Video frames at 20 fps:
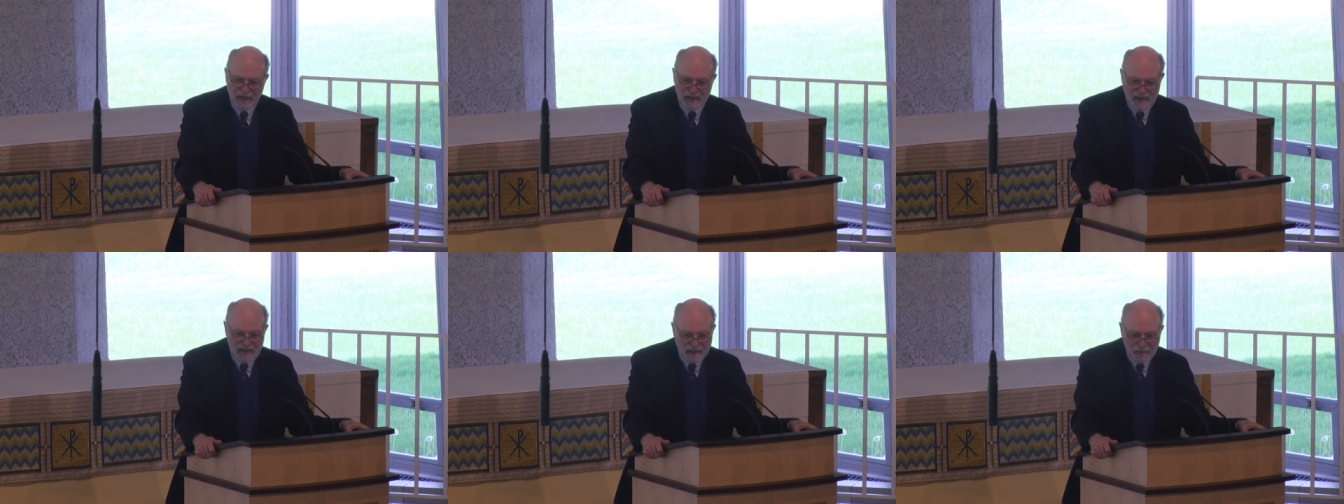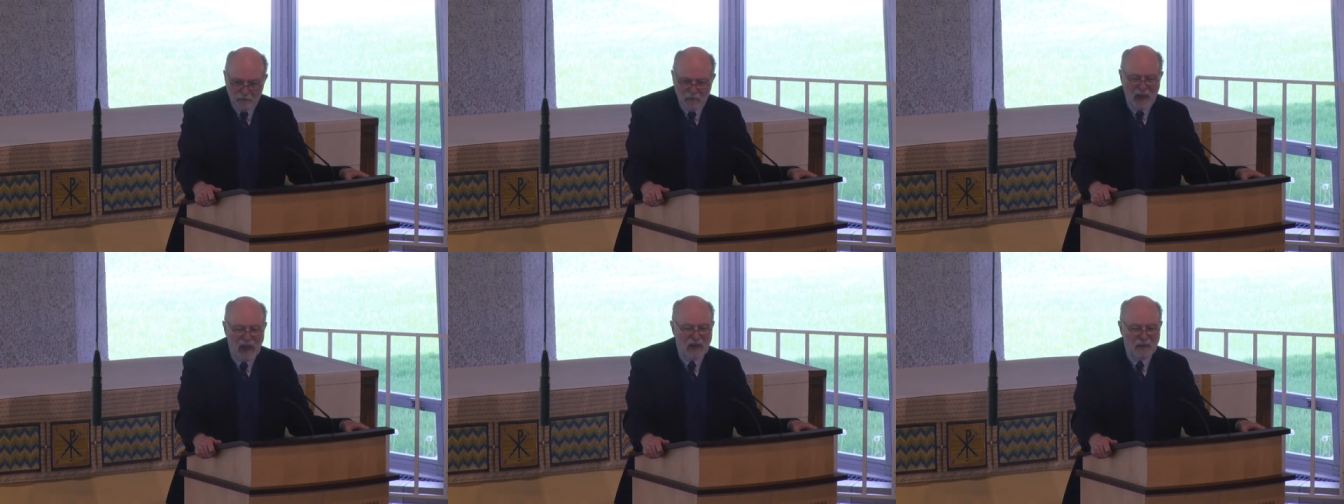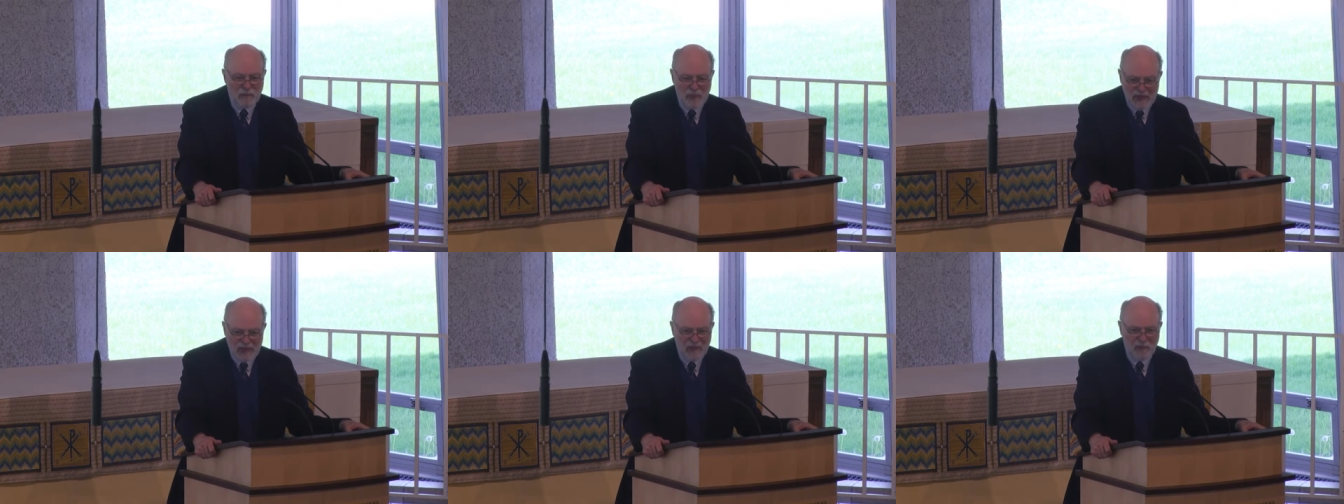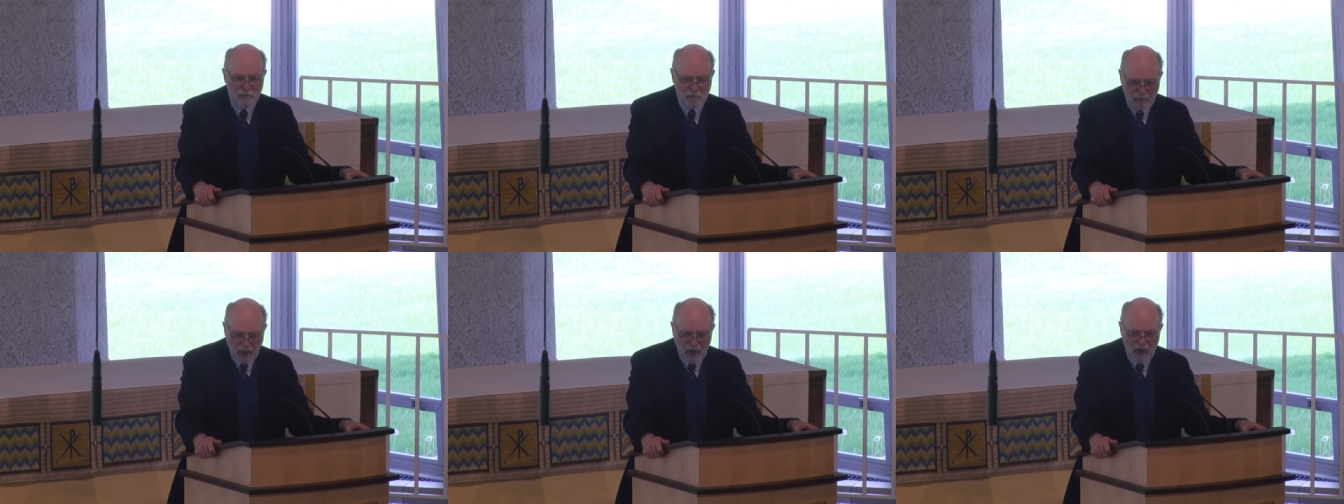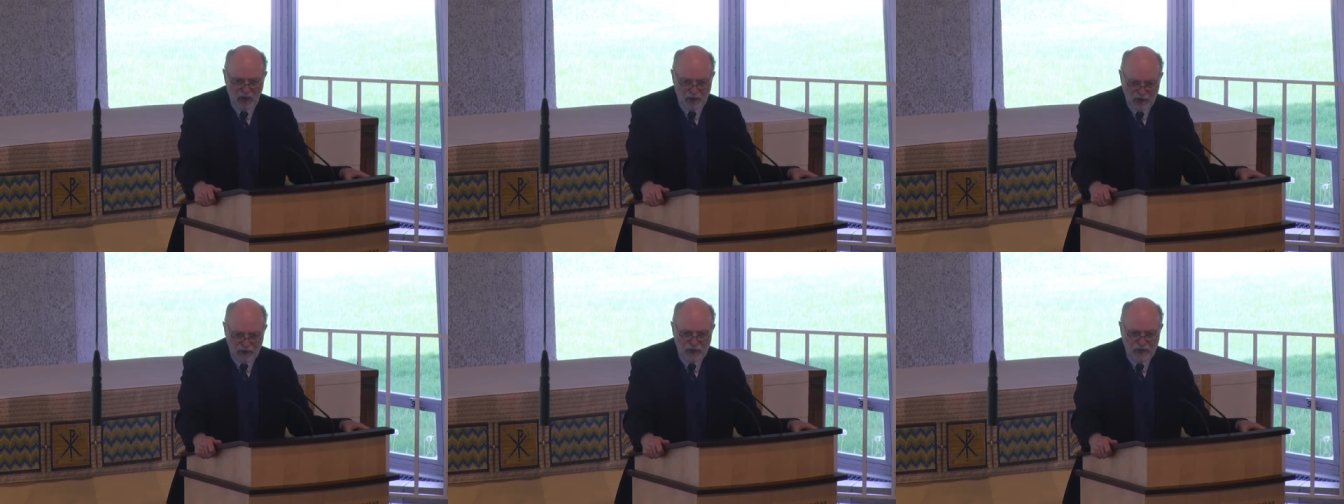it may be in
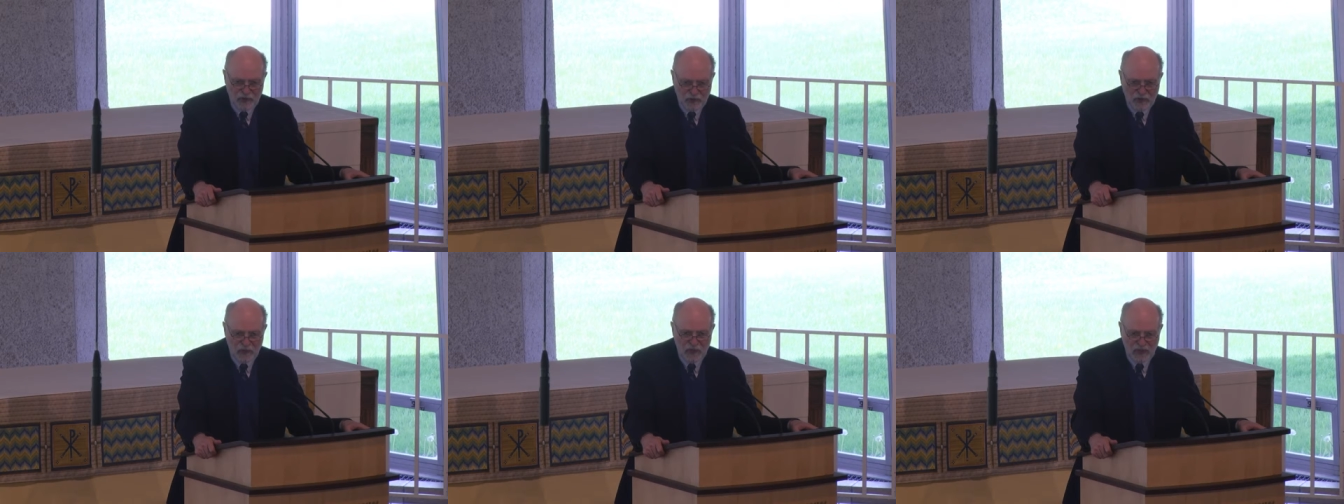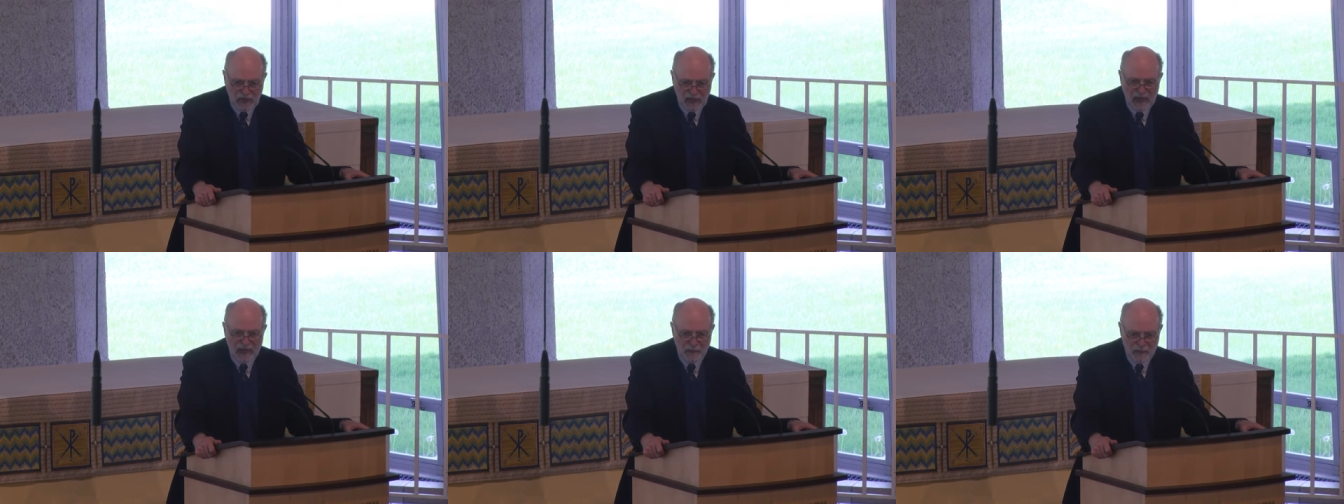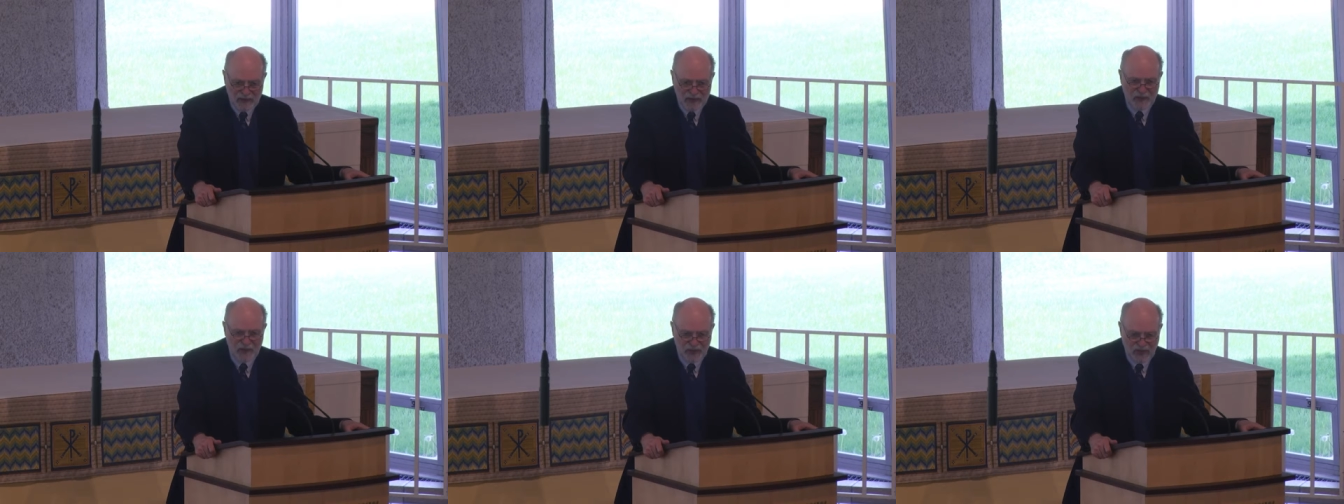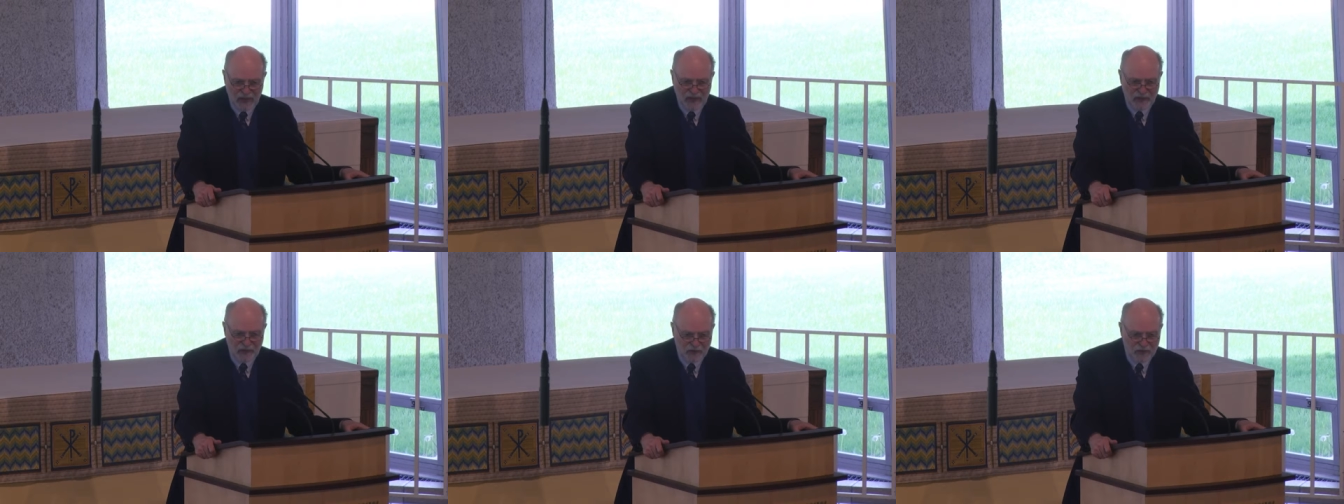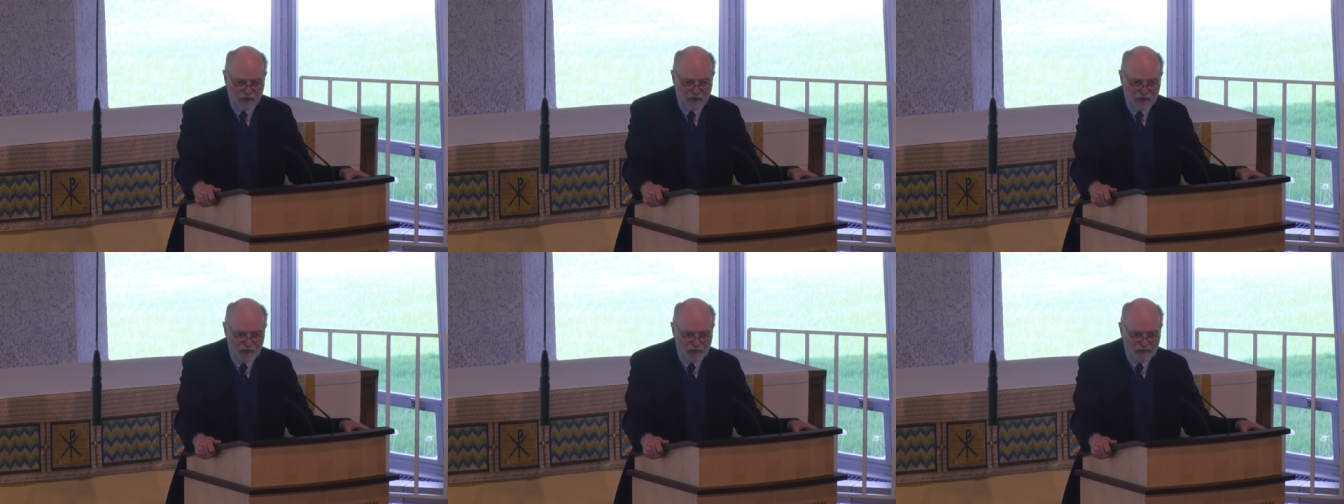part due to climate
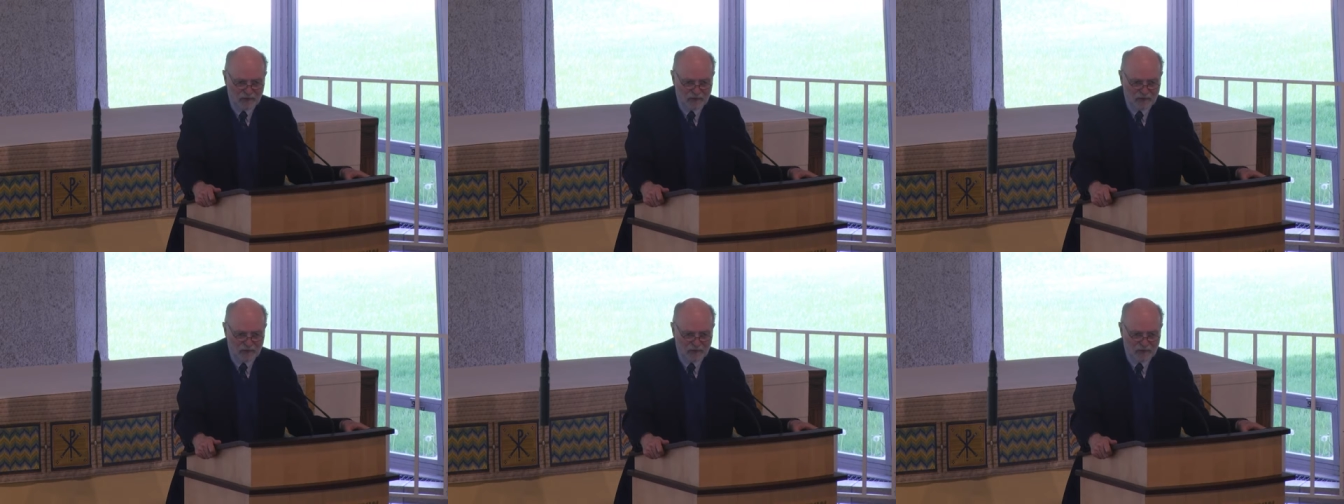change.